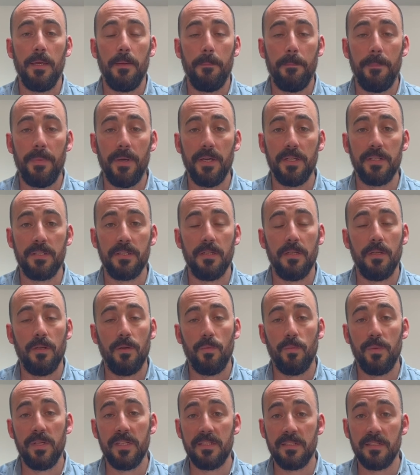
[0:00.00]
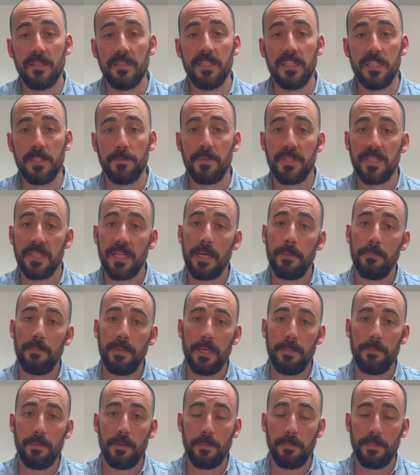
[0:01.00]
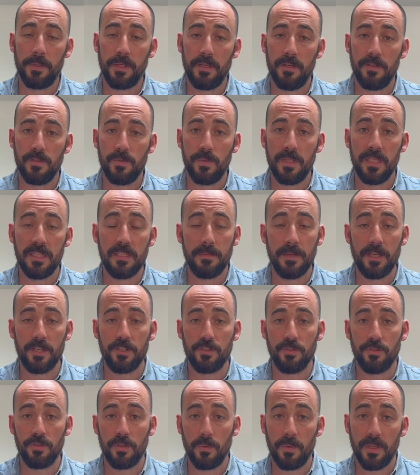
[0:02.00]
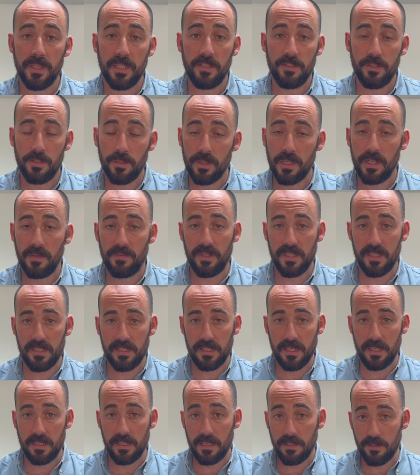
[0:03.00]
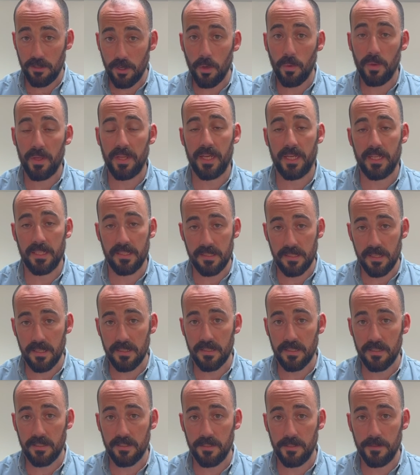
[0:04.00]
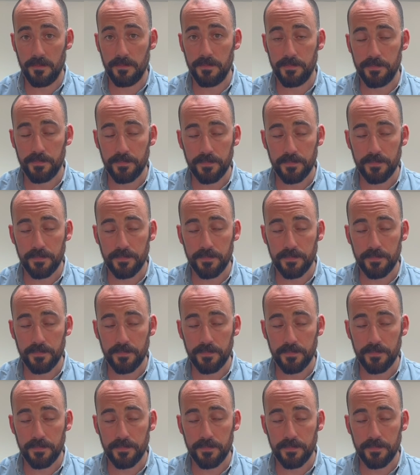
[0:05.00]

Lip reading: but we still need to protect people because we need to make sure that when they do give consent, they know what they're consenting to.